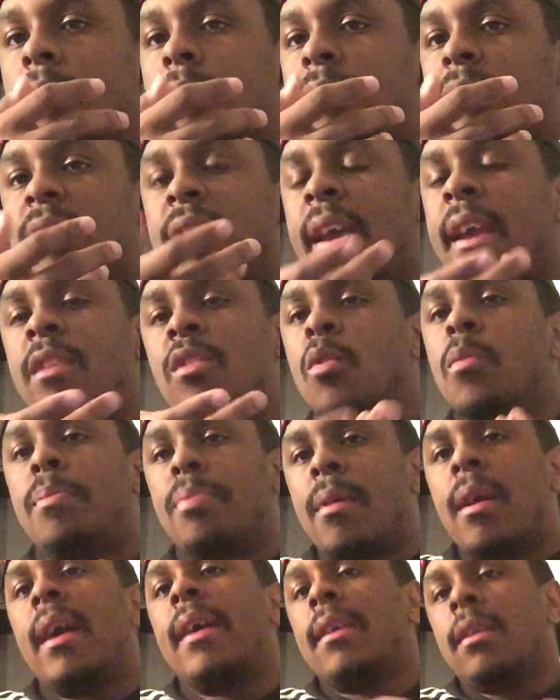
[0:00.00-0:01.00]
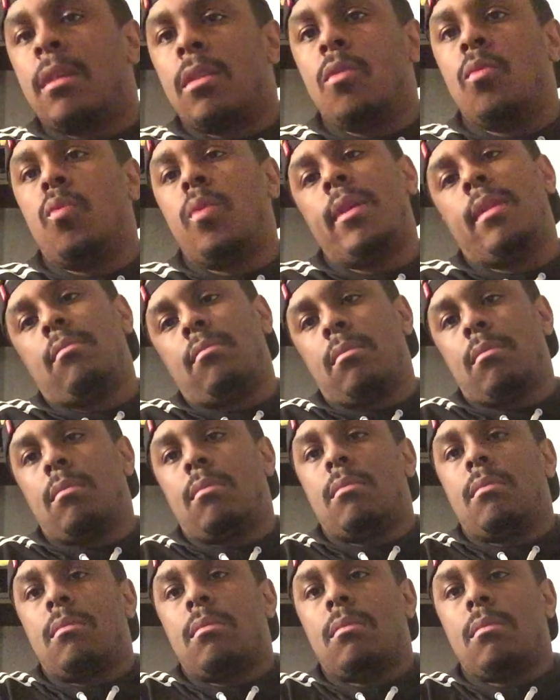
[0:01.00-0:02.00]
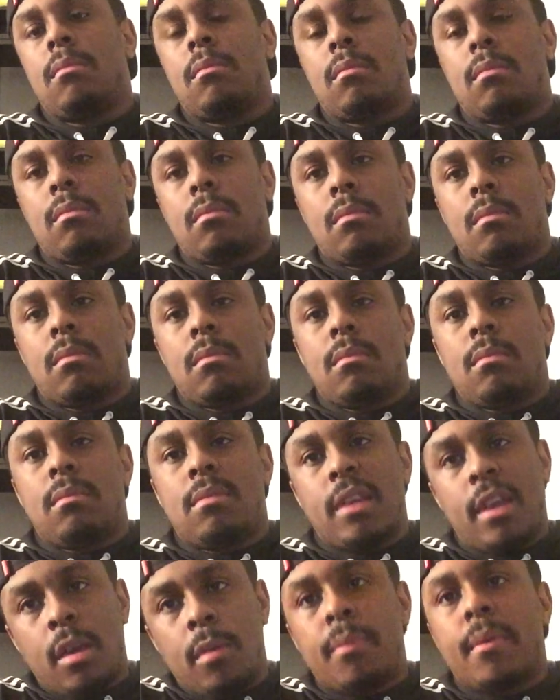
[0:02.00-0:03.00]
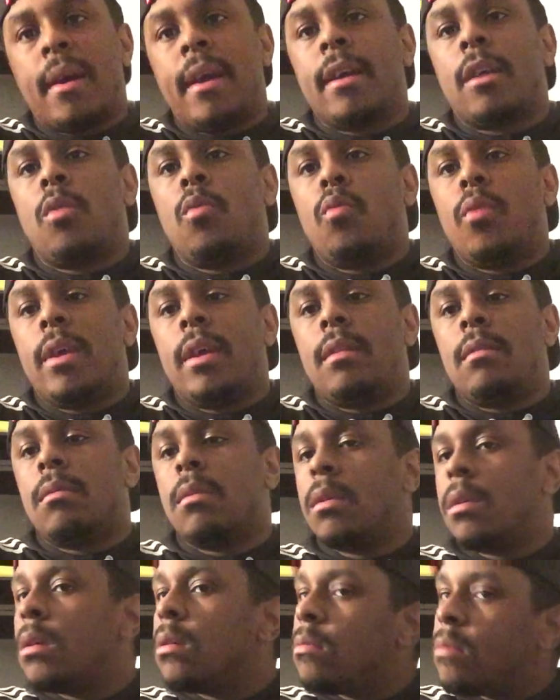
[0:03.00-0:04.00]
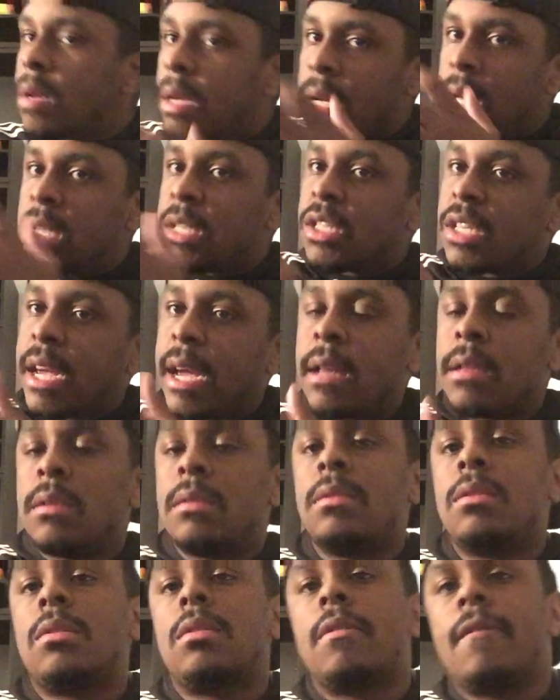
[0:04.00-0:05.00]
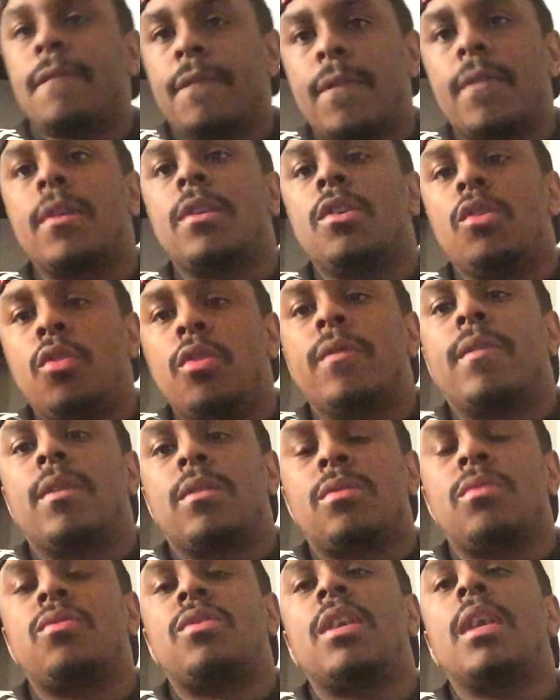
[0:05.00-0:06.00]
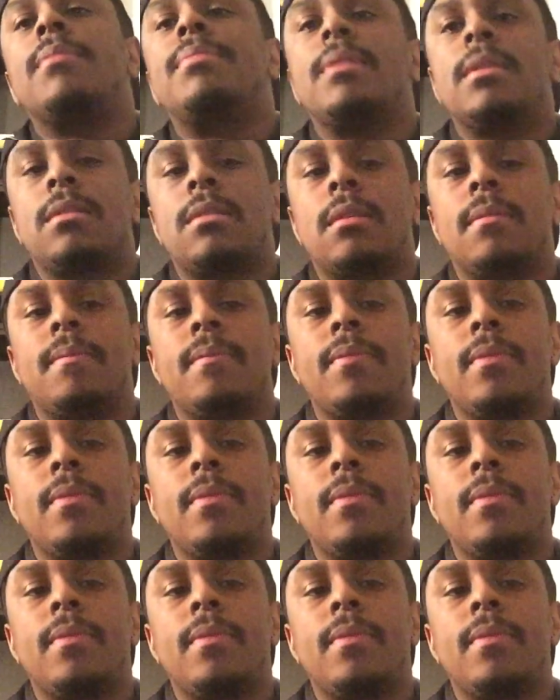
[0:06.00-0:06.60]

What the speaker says: Daniel Bryan could win. Daniel Bryan could win and challenge for the Universal Championship.